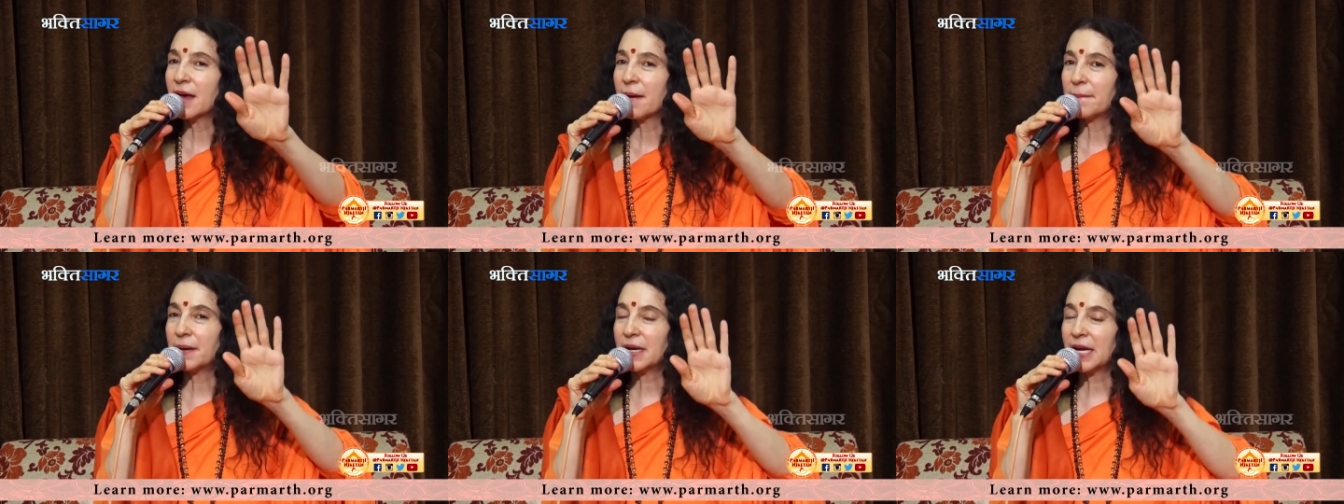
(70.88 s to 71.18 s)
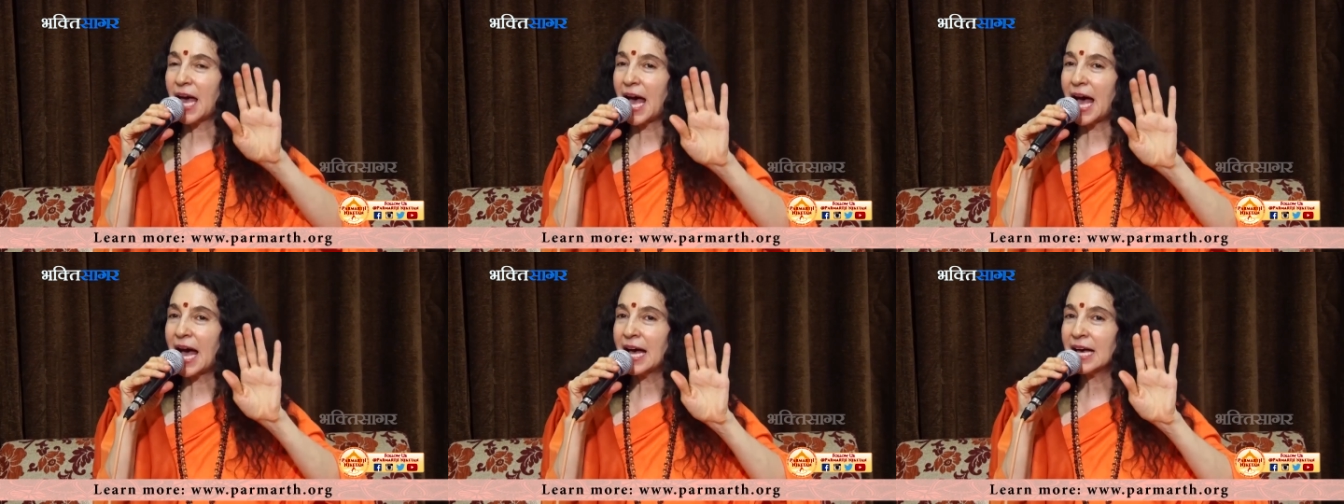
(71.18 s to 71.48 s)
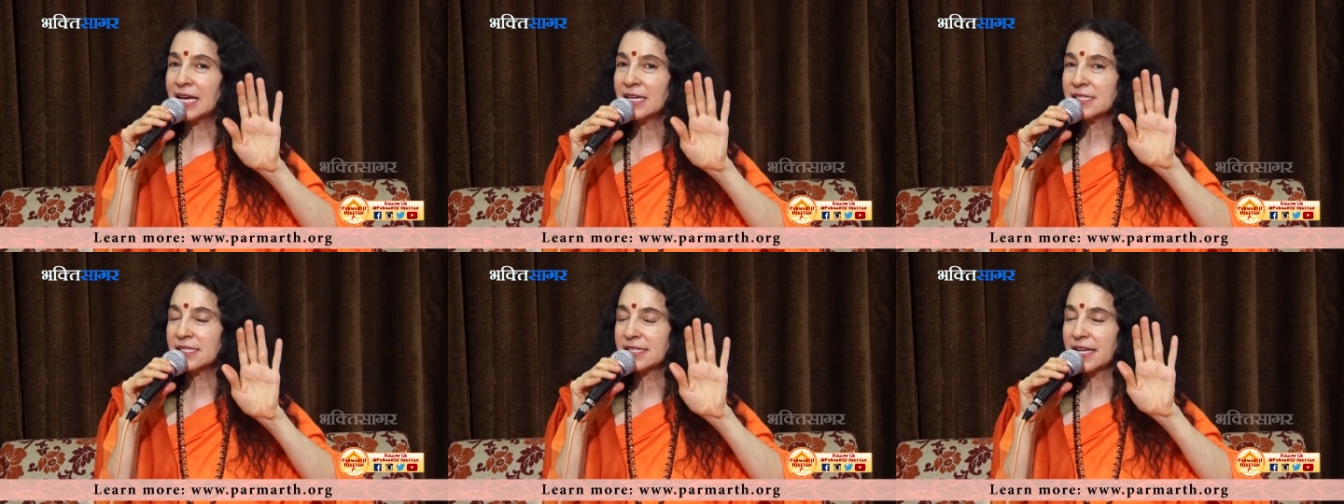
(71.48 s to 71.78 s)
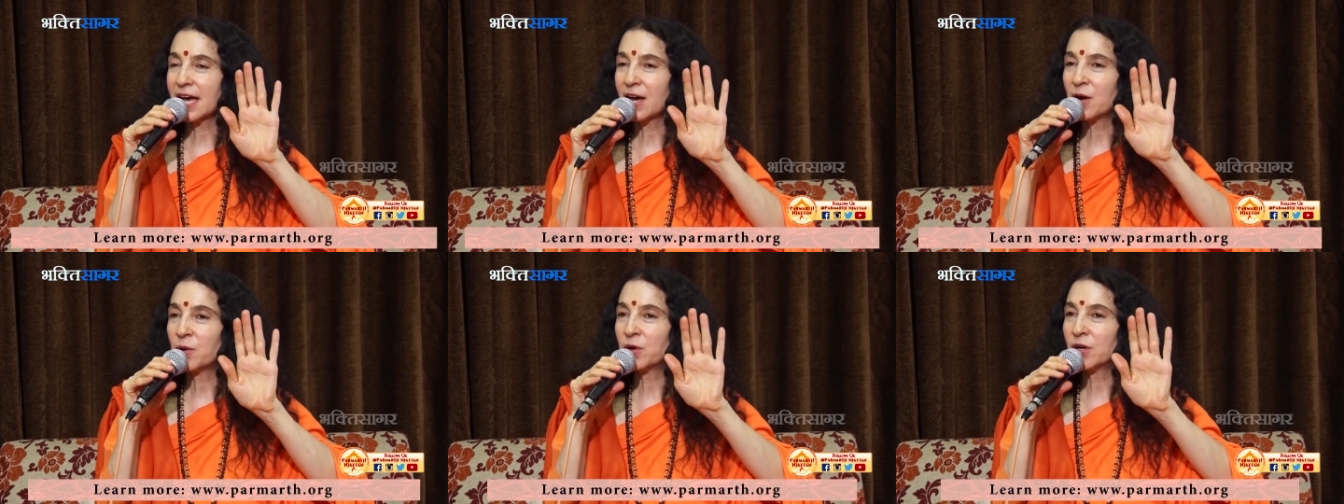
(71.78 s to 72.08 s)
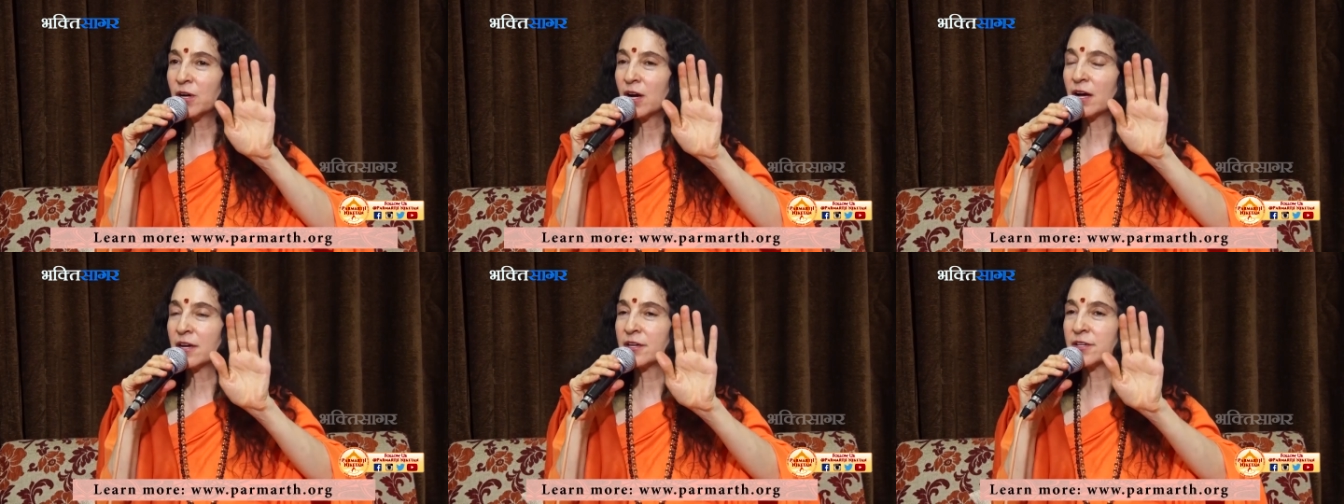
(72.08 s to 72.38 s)
But as
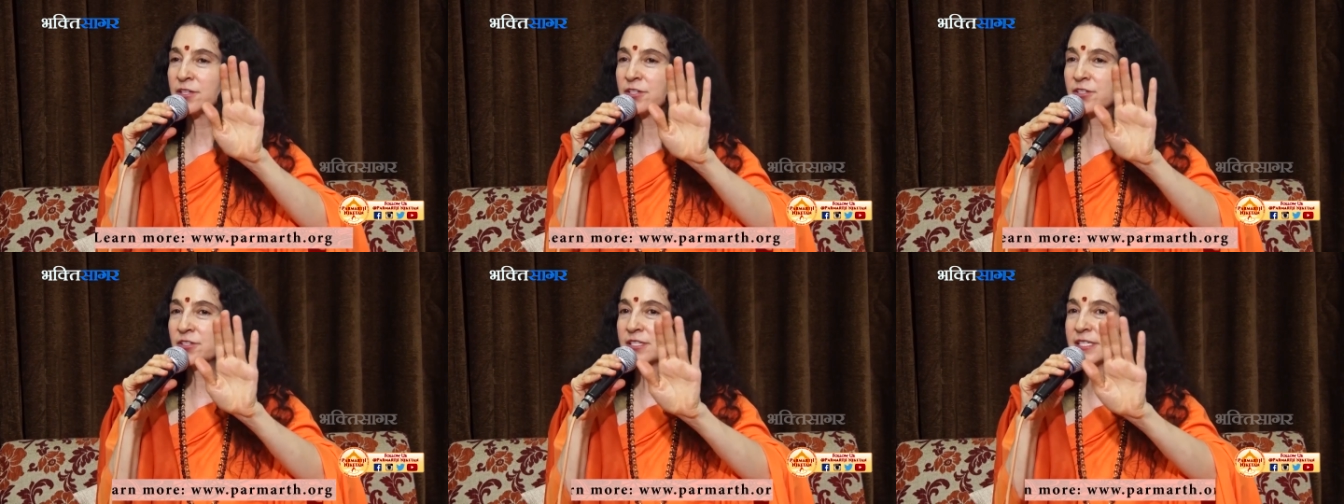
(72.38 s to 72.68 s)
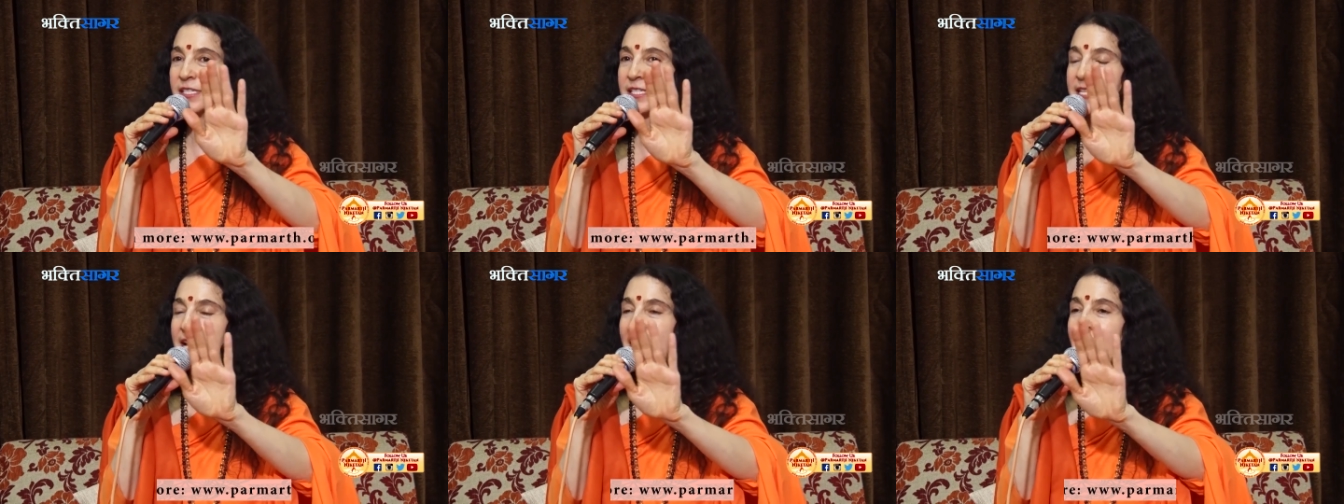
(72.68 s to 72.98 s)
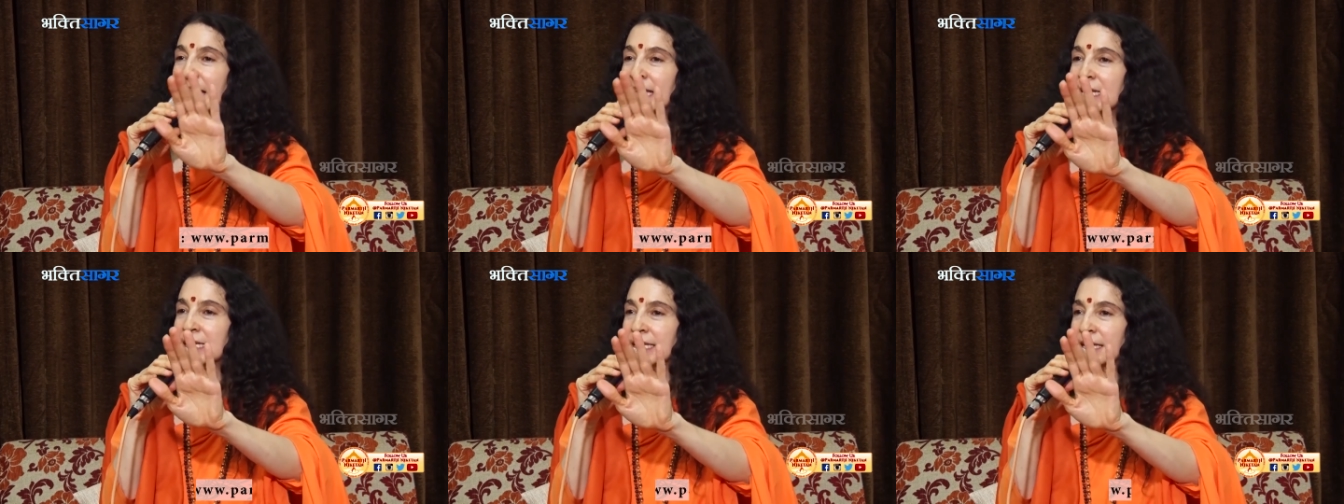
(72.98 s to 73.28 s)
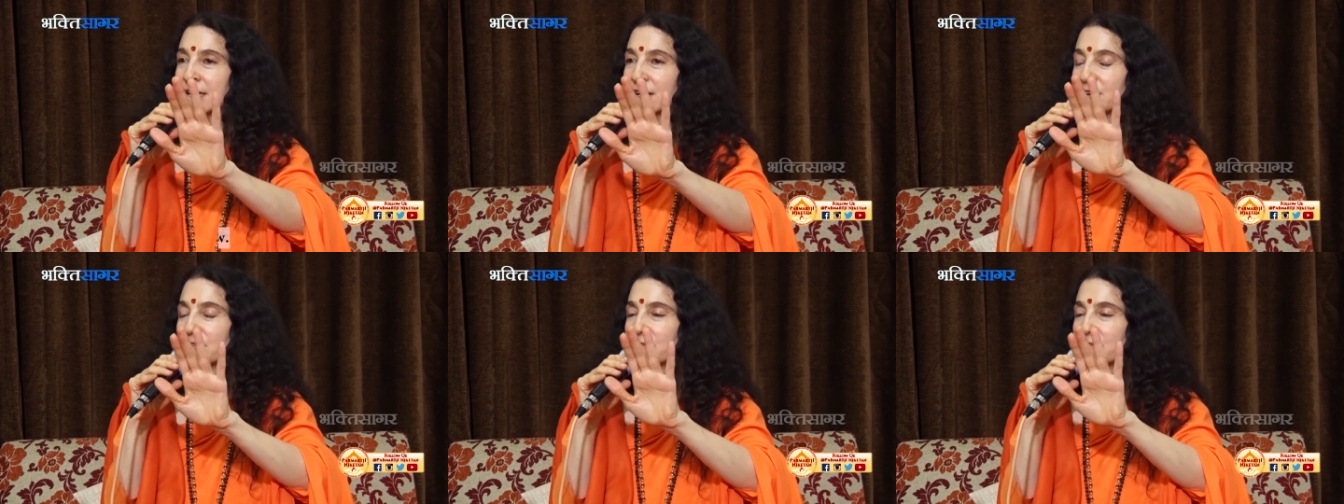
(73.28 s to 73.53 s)
our understanding